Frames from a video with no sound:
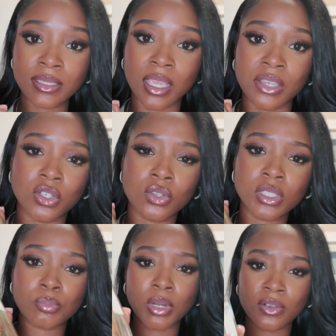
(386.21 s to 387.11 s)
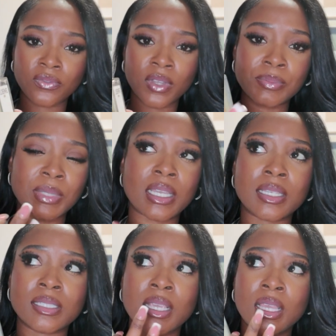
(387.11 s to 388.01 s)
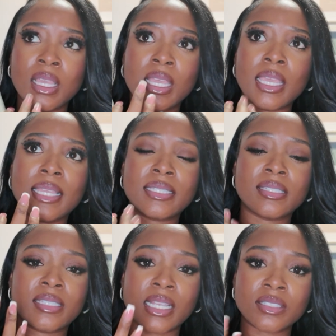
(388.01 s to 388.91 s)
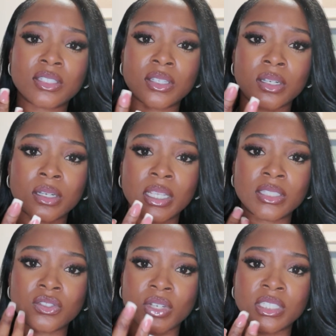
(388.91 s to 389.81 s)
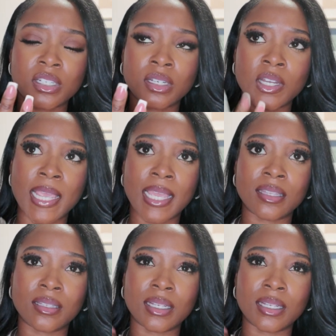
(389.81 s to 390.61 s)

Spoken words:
I chose the Parfum because it's denser, it's richer, and